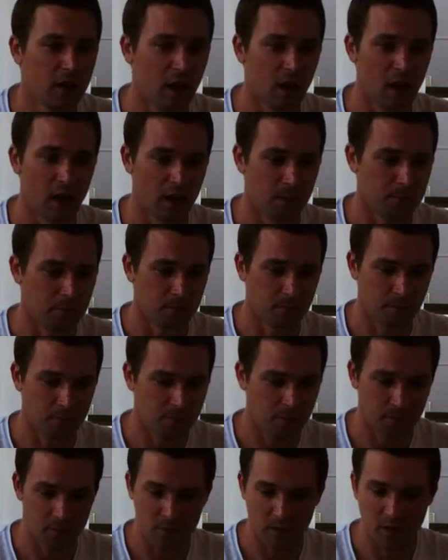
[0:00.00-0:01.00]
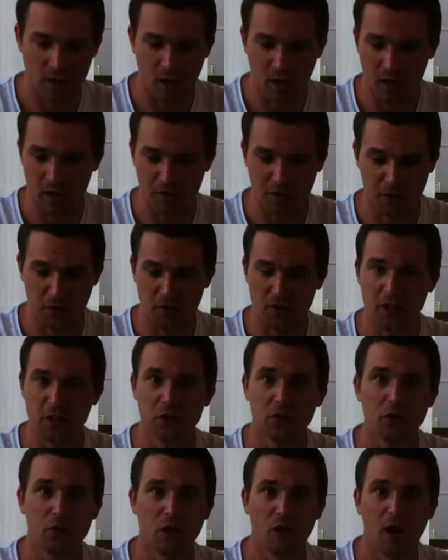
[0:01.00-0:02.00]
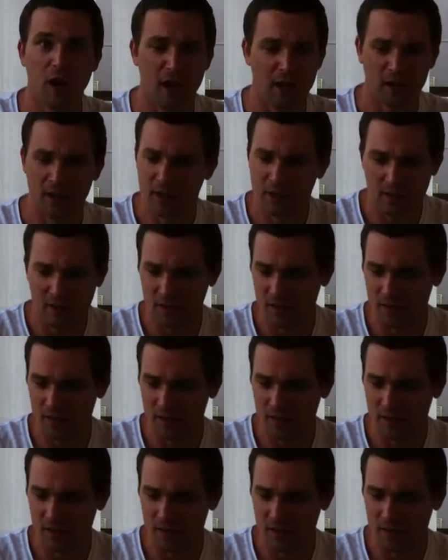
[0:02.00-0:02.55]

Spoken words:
You know, if you're a single guy,